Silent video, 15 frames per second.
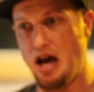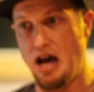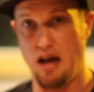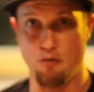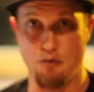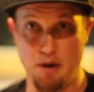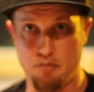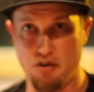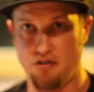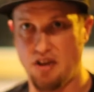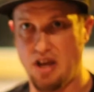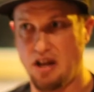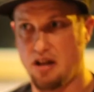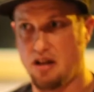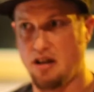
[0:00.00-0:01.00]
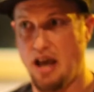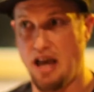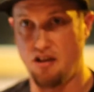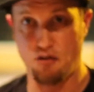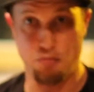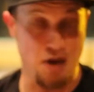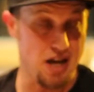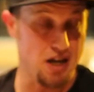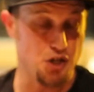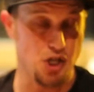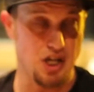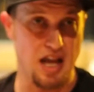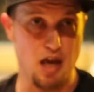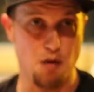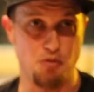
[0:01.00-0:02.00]
I represent a
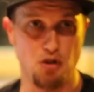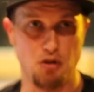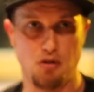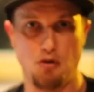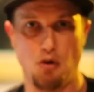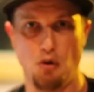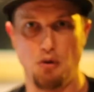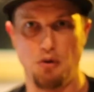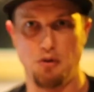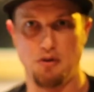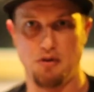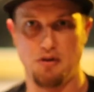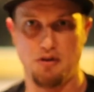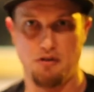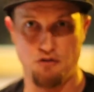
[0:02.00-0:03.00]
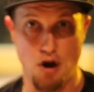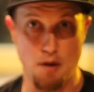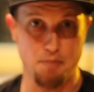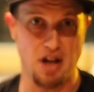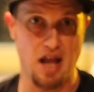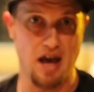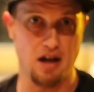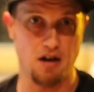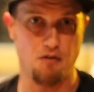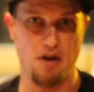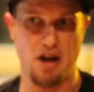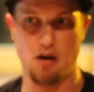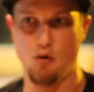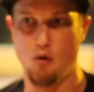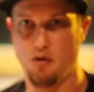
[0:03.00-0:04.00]
Spanish label called Dropland
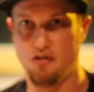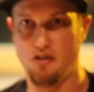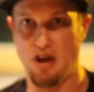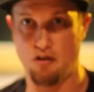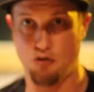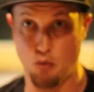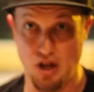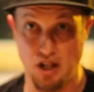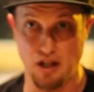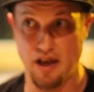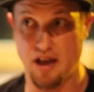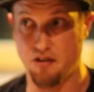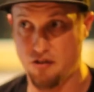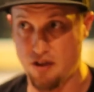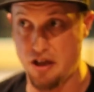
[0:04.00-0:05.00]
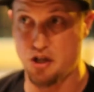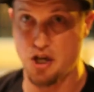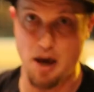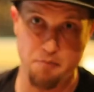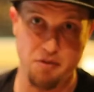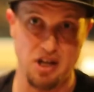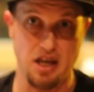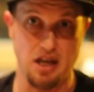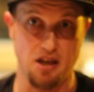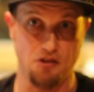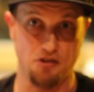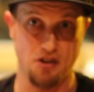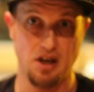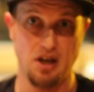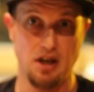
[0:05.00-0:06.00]
Records, as well as a
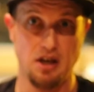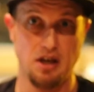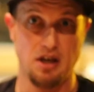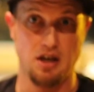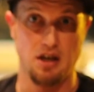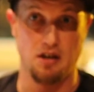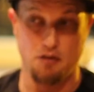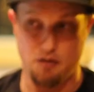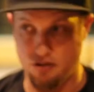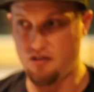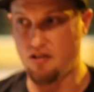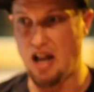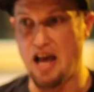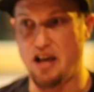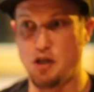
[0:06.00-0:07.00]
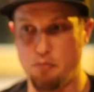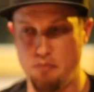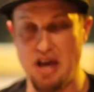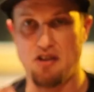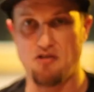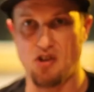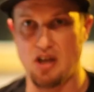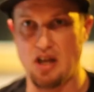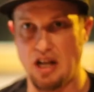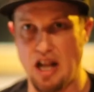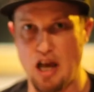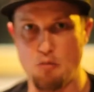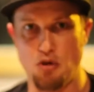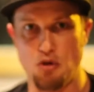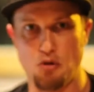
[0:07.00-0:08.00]
Japanese/Mexican
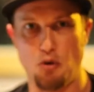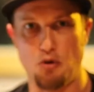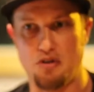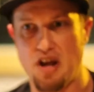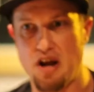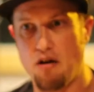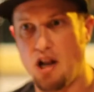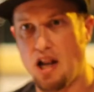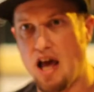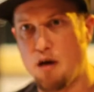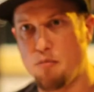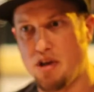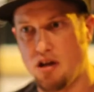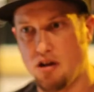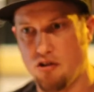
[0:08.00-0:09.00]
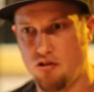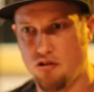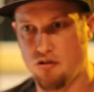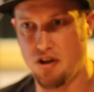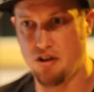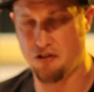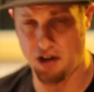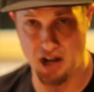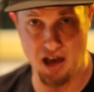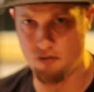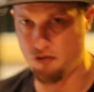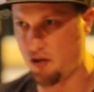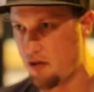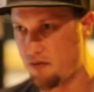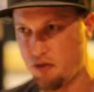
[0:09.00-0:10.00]
label called Terra Lab Industries, and
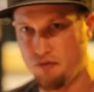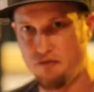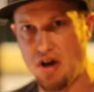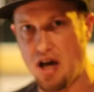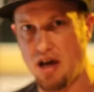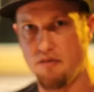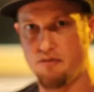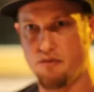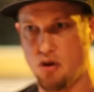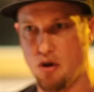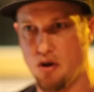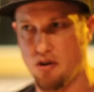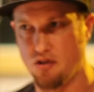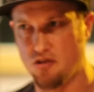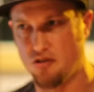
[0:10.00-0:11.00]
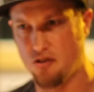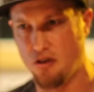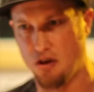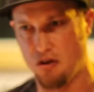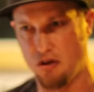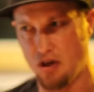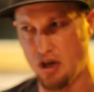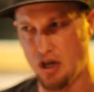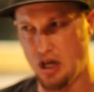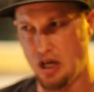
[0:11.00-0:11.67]
have so for 5 years. So